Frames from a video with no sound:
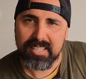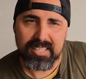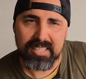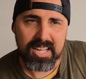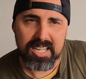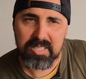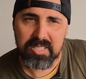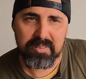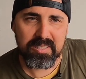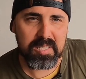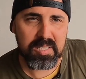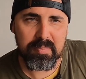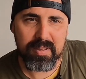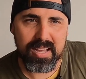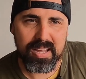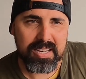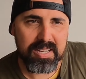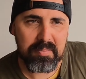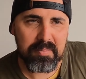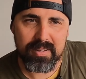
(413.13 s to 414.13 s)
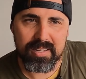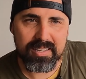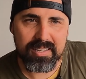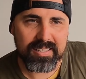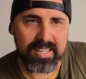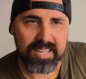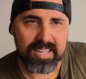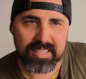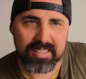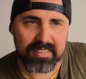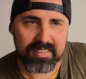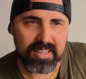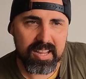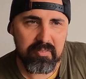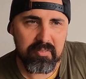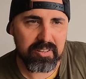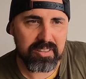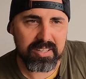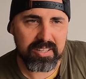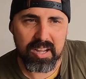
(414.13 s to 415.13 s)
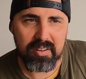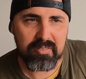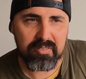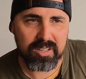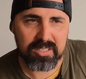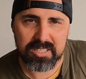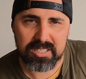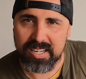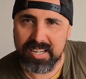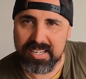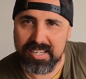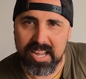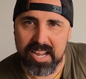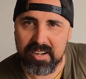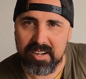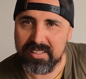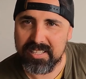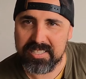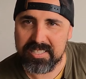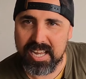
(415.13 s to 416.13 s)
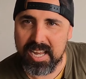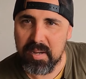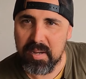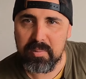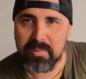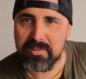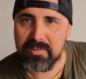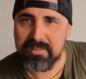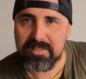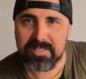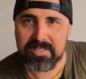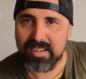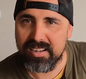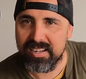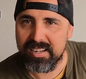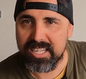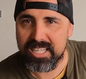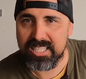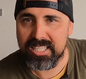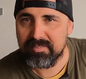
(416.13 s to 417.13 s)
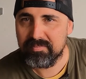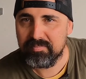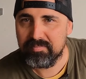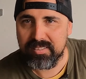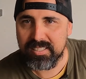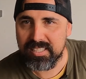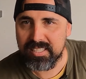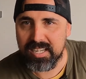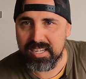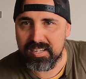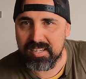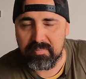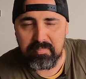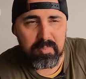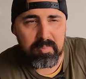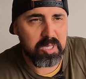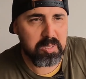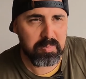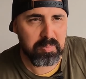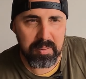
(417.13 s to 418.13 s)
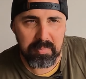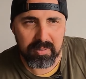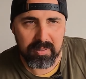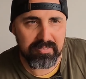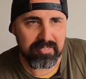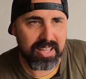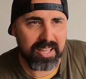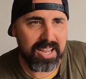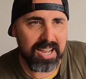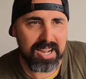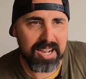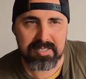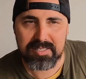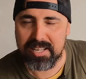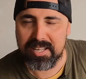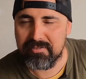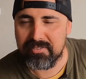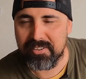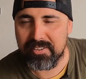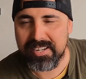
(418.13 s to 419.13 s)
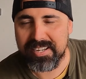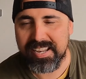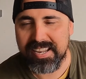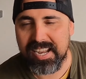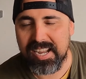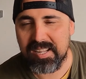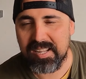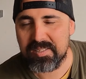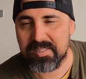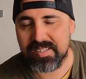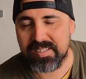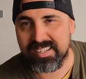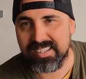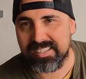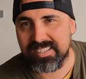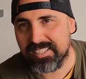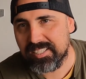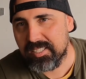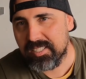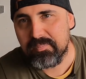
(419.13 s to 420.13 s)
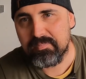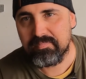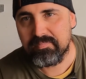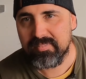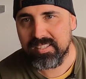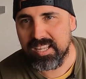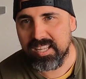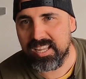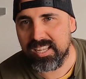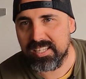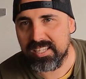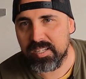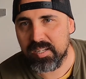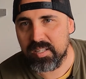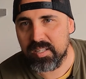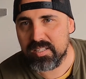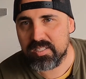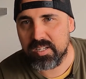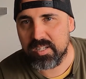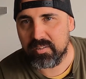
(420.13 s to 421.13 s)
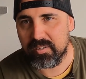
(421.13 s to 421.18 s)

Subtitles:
That's really about it, man. Like, everything I've got's kind of out on the table, so, you know, most people, if they ask, they find out. So, yeah, you know, there's not